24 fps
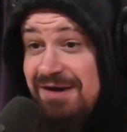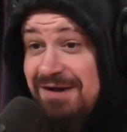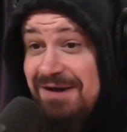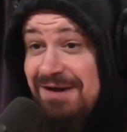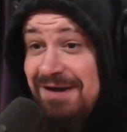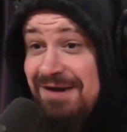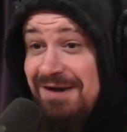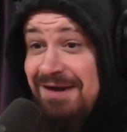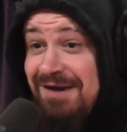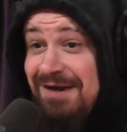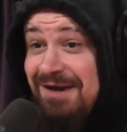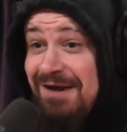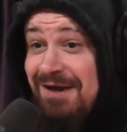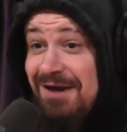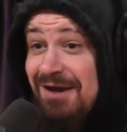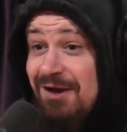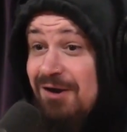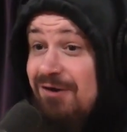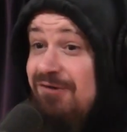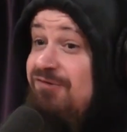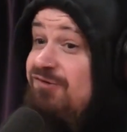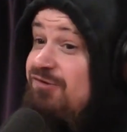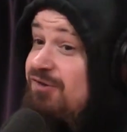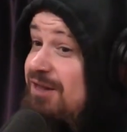
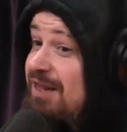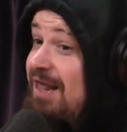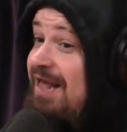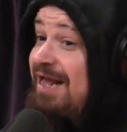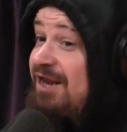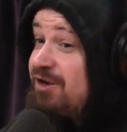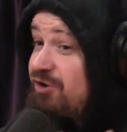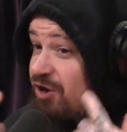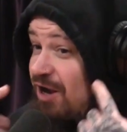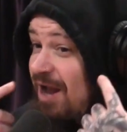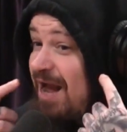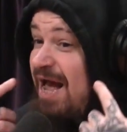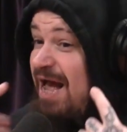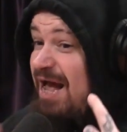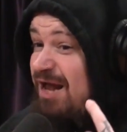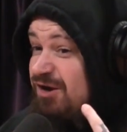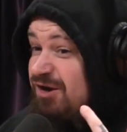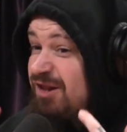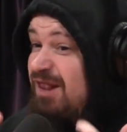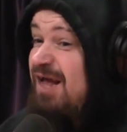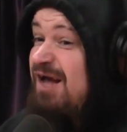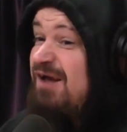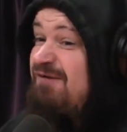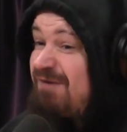Because in your head,
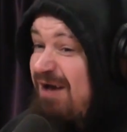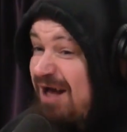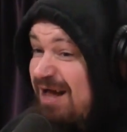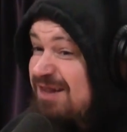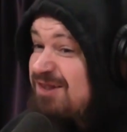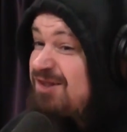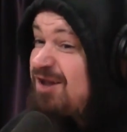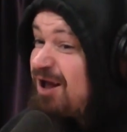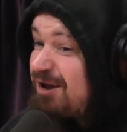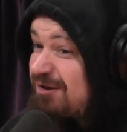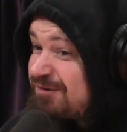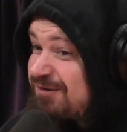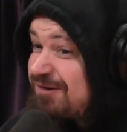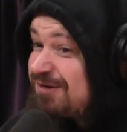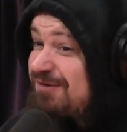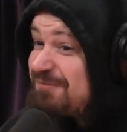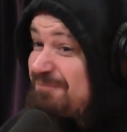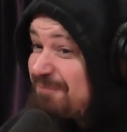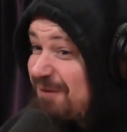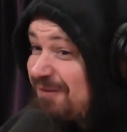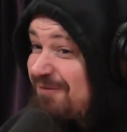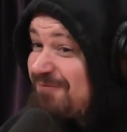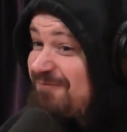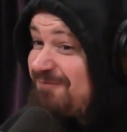you're like, if I touch this
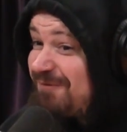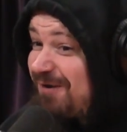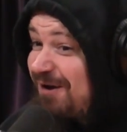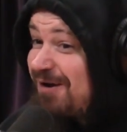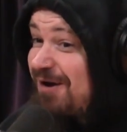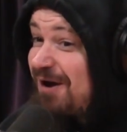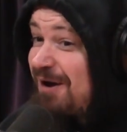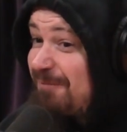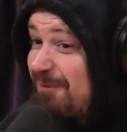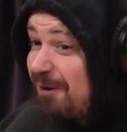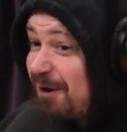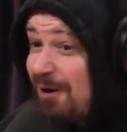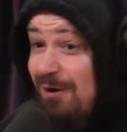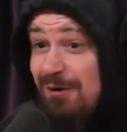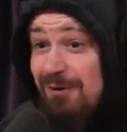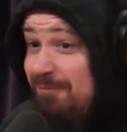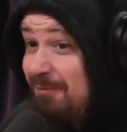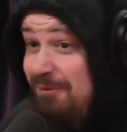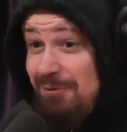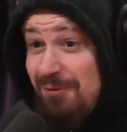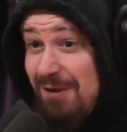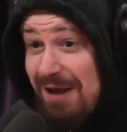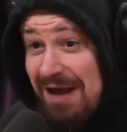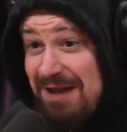motherfucker, I'm going to hurt him,
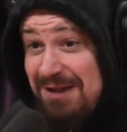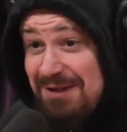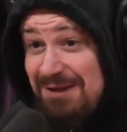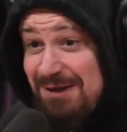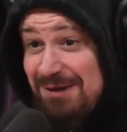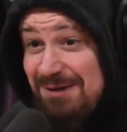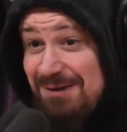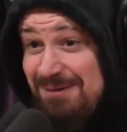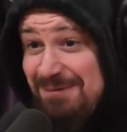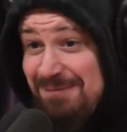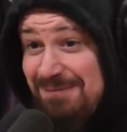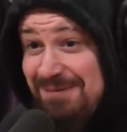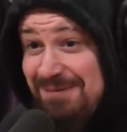but you can't touch him.